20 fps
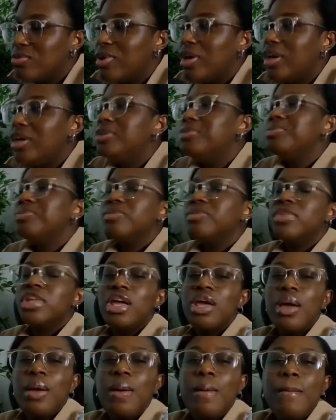right?
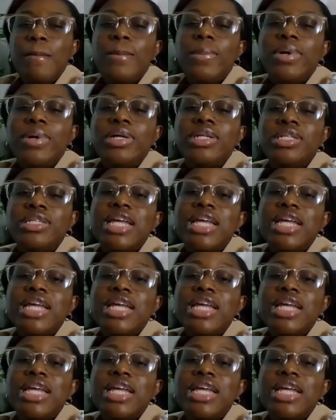But